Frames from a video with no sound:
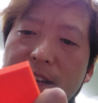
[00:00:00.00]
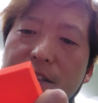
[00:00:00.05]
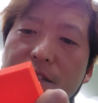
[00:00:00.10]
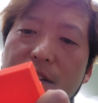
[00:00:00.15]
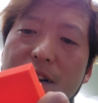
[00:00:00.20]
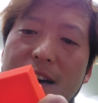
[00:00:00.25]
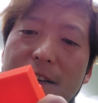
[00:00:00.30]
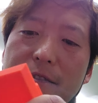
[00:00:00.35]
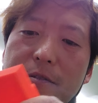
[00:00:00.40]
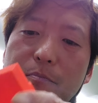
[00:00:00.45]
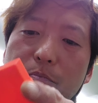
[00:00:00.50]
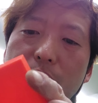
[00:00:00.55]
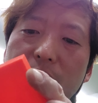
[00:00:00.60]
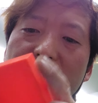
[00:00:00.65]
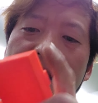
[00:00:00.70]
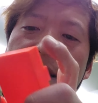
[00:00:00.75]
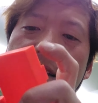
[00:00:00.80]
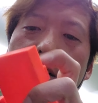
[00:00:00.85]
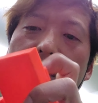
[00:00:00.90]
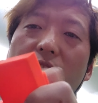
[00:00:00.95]
You don't have to
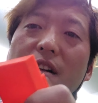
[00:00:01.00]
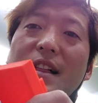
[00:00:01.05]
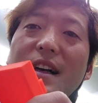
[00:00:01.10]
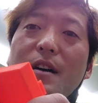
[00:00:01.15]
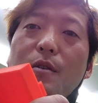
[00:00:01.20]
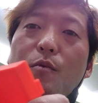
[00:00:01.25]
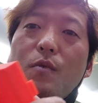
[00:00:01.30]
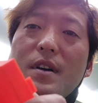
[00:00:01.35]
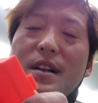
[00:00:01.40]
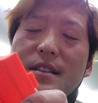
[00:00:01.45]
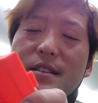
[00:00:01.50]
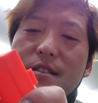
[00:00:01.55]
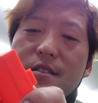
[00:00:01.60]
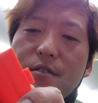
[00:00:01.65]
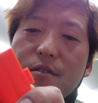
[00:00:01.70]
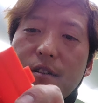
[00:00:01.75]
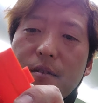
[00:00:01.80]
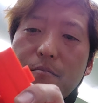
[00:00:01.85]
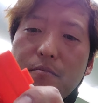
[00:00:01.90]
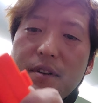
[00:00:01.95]
print it all at
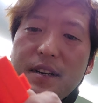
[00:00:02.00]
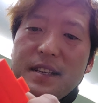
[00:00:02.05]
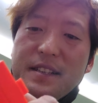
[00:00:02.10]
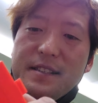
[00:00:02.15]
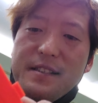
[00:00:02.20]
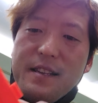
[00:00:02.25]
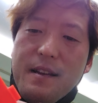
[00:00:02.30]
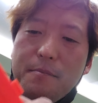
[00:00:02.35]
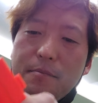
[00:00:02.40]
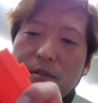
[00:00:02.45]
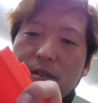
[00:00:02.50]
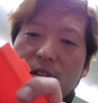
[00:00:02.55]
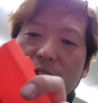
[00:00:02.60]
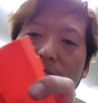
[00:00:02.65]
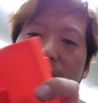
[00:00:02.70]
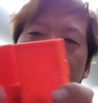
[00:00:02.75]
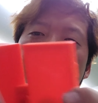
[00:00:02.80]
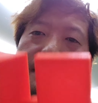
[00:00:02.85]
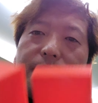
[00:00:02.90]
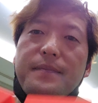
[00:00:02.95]
once. You can print it
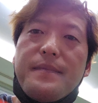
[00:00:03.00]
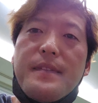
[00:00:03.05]
separately,